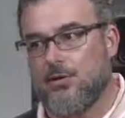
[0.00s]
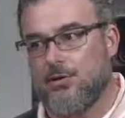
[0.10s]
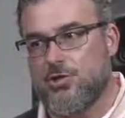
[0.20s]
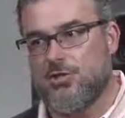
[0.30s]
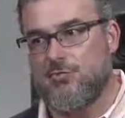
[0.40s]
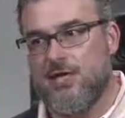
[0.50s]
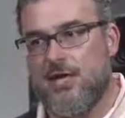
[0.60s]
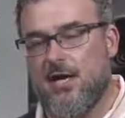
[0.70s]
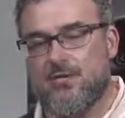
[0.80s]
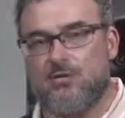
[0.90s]
Just
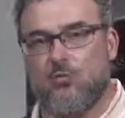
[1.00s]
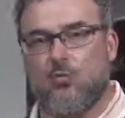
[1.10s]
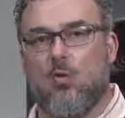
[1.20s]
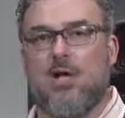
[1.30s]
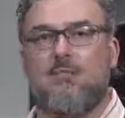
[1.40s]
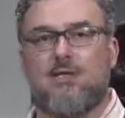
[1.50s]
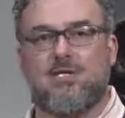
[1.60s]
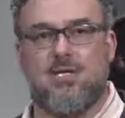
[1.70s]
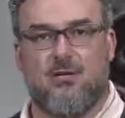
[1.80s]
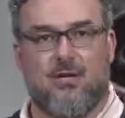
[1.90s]
because one
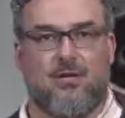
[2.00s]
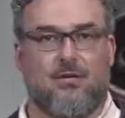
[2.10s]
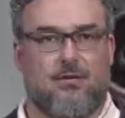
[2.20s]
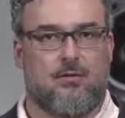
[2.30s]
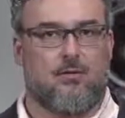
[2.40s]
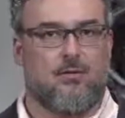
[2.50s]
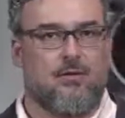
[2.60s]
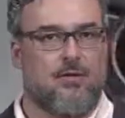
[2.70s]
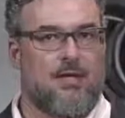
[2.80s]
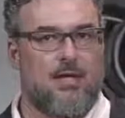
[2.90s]
material
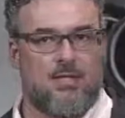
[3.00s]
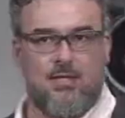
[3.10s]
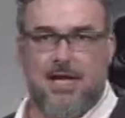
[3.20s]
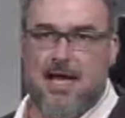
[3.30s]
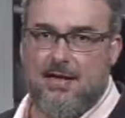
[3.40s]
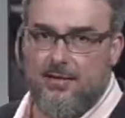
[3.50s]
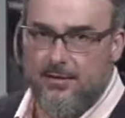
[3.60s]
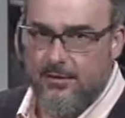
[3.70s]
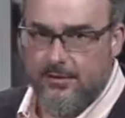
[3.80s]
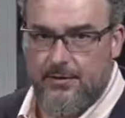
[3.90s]
is not
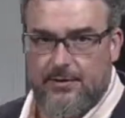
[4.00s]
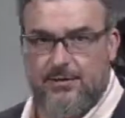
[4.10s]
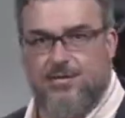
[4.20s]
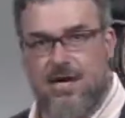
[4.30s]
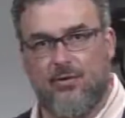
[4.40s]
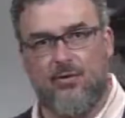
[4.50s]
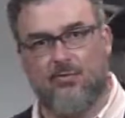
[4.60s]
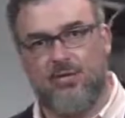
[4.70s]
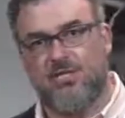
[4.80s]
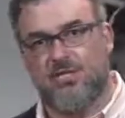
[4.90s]

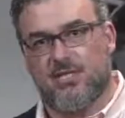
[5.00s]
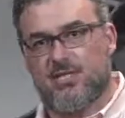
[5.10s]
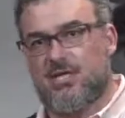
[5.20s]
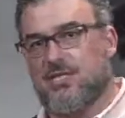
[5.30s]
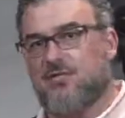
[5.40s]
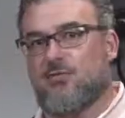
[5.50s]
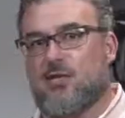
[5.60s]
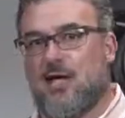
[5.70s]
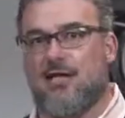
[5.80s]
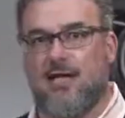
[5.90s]
terribly
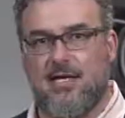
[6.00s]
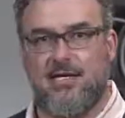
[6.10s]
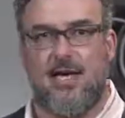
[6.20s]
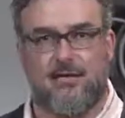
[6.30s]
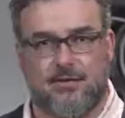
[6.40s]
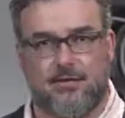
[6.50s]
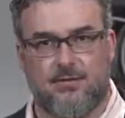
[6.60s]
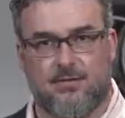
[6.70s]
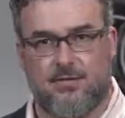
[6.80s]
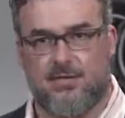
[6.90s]
successful on latex
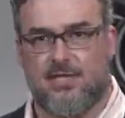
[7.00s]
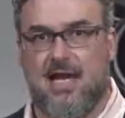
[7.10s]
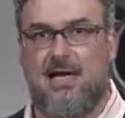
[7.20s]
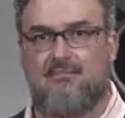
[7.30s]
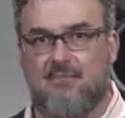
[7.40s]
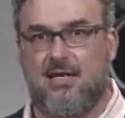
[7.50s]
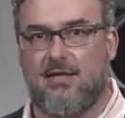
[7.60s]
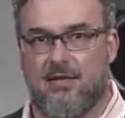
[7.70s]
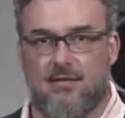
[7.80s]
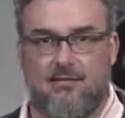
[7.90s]
does not
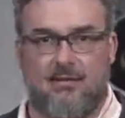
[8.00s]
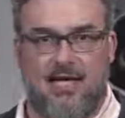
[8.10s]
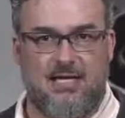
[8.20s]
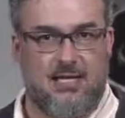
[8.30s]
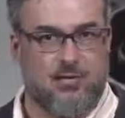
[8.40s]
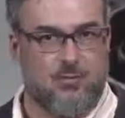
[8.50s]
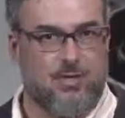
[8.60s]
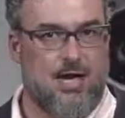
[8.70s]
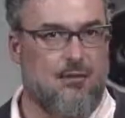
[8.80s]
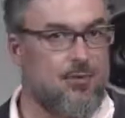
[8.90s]
mean latex
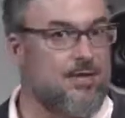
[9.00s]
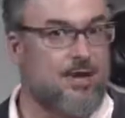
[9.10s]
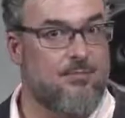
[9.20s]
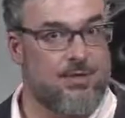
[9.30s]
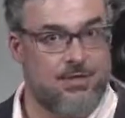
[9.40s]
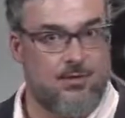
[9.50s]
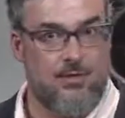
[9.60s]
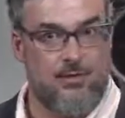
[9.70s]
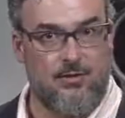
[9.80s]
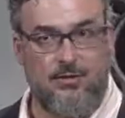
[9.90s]
will not run that
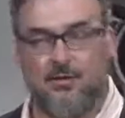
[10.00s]
material.